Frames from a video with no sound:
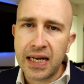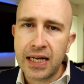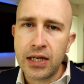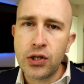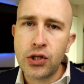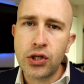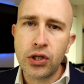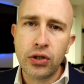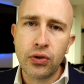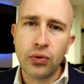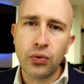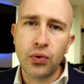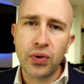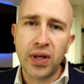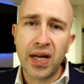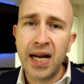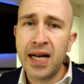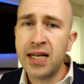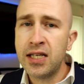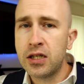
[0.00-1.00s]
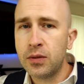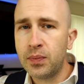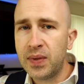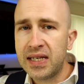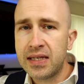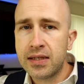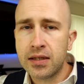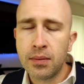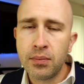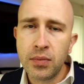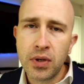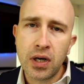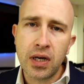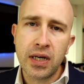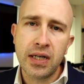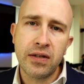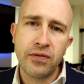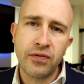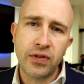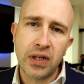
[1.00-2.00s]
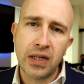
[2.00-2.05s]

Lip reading: injured or there has to be some kind of